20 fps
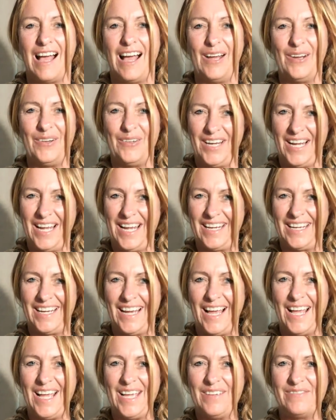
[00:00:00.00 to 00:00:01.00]
All right,
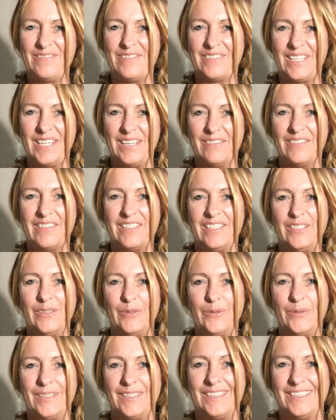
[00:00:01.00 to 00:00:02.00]
I've given
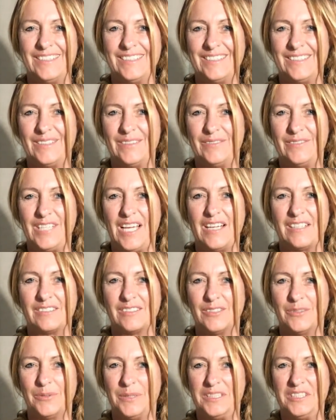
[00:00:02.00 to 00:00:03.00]
you a list of
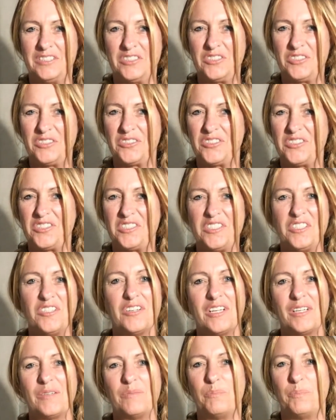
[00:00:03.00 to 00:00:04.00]
tongue twisters and you
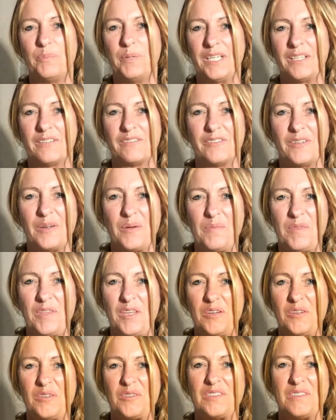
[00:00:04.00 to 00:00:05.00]
can pick from
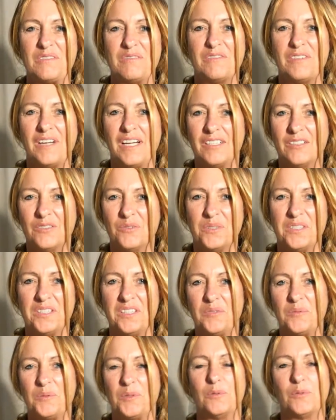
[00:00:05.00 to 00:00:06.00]
those and find one
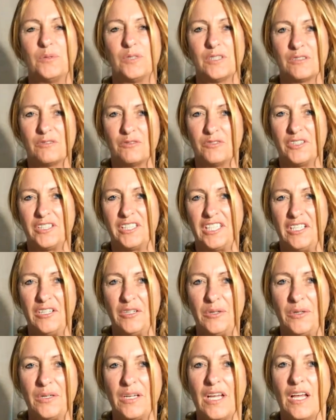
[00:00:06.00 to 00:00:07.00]
that will work for
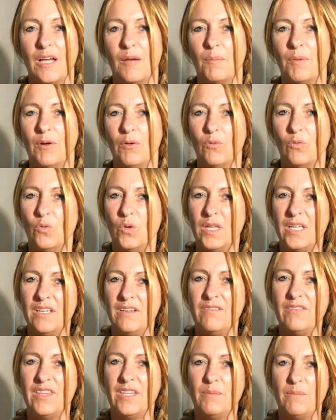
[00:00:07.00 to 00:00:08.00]
you. But one
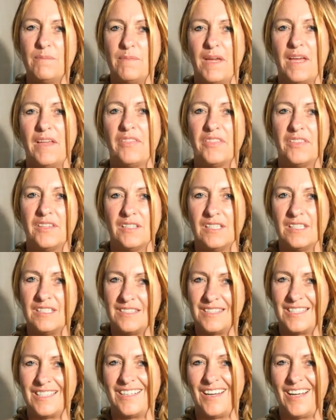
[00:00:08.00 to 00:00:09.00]
of the methods
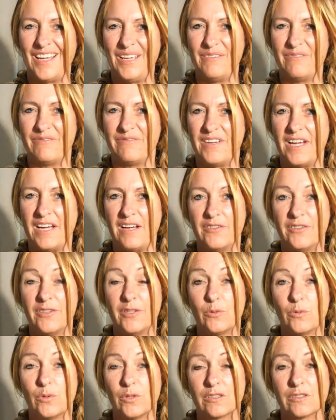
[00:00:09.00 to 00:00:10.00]
that I have found
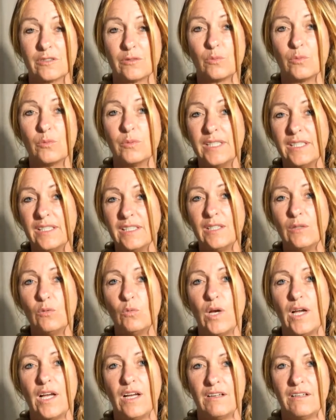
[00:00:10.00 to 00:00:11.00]
that works really
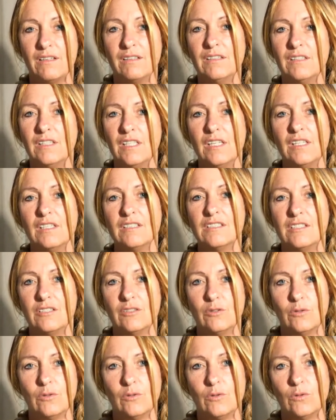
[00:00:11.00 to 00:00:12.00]
well
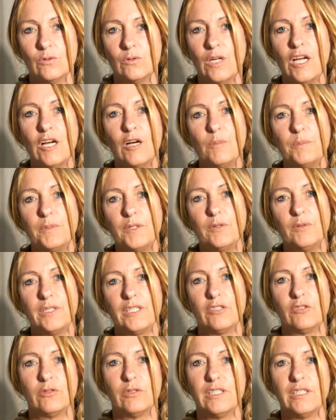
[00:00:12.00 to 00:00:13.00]
to help you
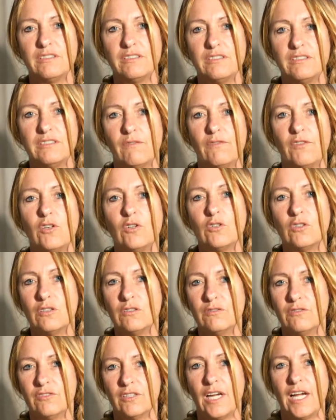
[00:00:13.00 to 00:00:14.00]
increase the vocal
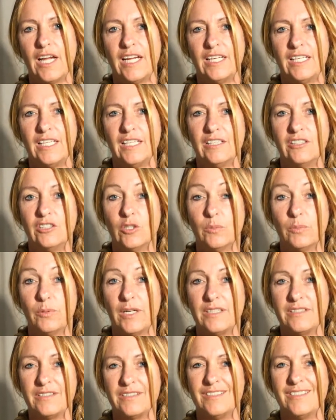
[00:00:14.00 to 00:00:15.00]
variety in your
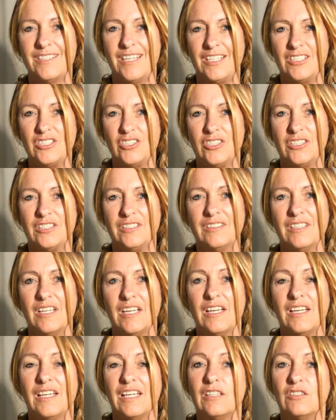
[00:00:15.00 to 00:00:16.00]
presentation
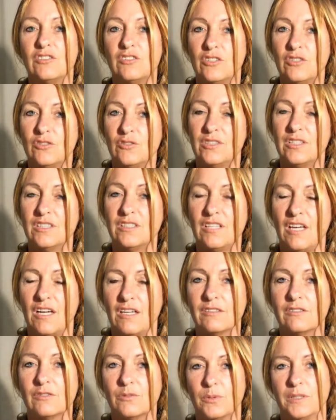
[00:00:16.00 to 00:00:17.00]
is using
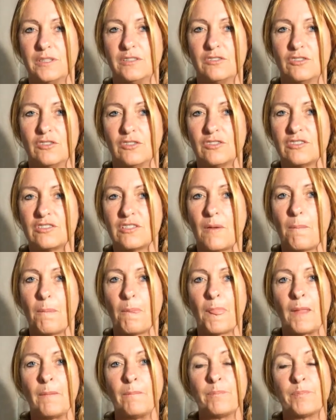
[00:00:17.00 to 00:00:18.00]
tongue twisters.
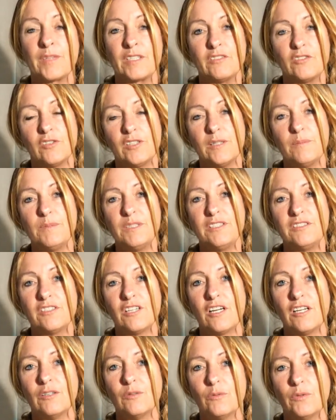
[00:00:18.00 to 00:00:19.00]
So let me
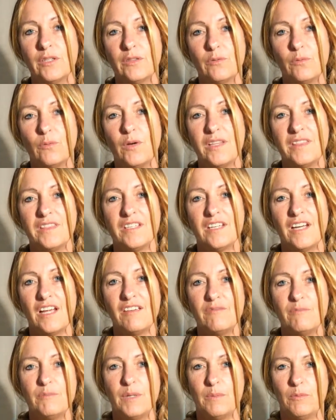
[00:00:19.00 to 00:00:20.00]
start with one that
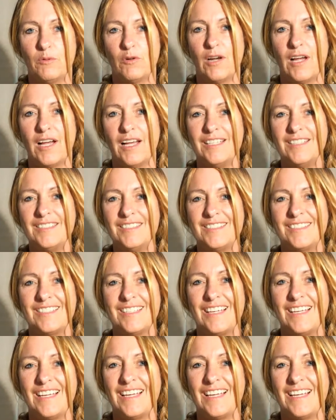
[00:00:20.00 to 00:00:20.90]
I've memorized.